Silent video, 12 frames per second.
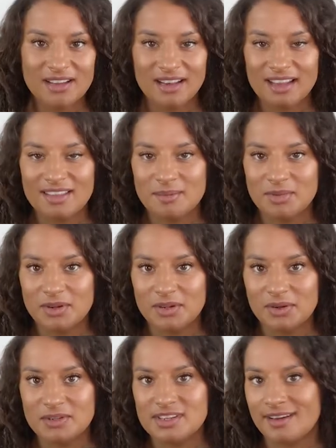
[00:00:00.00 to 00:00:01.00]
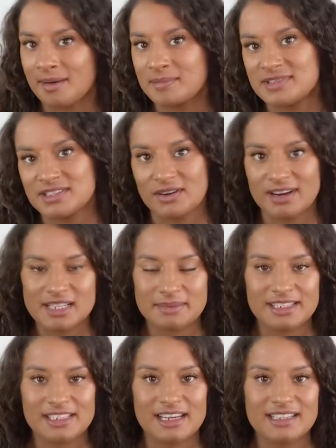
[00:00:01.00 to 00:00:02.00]
can let them know your terms, your
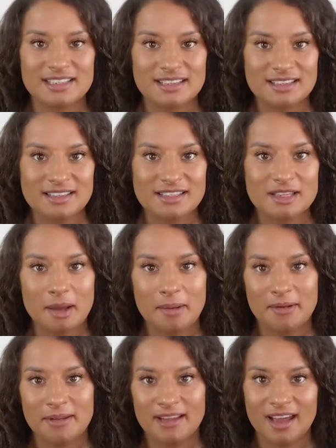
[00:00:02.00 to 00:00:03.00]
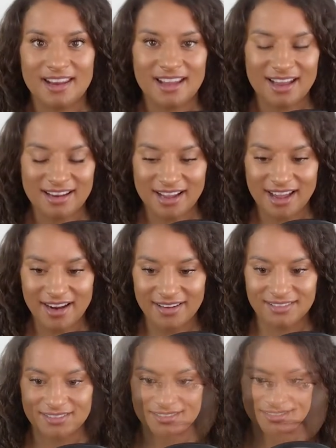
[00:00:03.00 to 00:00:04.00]
expectations, yada, yada, yada.
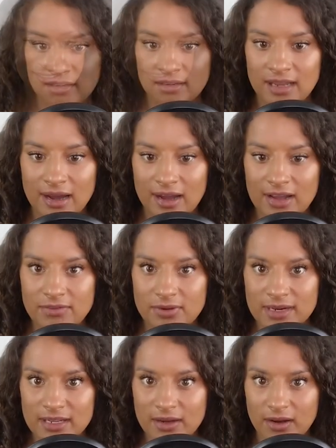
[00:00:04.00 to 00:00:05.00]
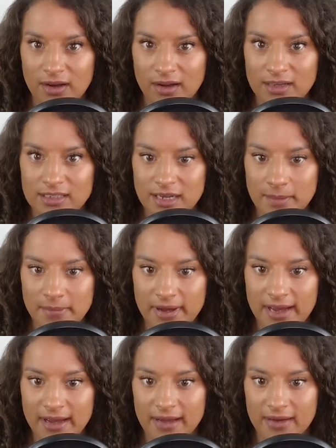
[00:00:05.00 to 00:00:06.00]
Now I've already got
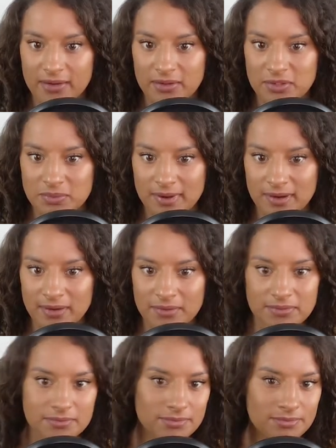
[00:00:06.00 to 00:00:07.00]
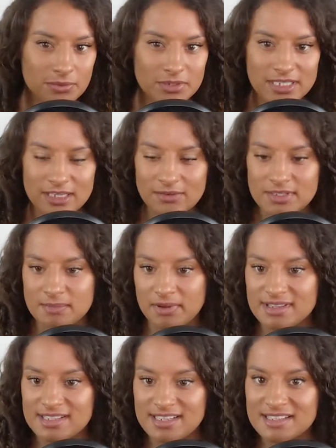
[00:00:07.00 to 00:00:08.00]
about 12, 14
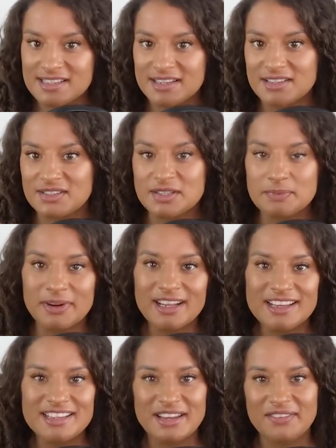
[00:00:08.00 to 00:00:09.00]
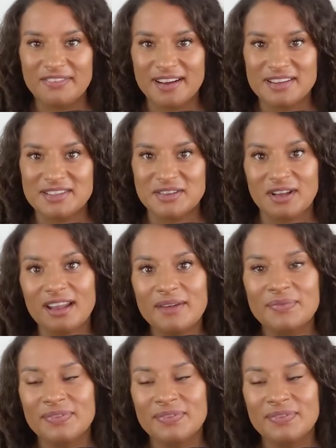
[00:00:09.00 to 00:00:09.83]
responses, so it's pretty easy to find a scholar.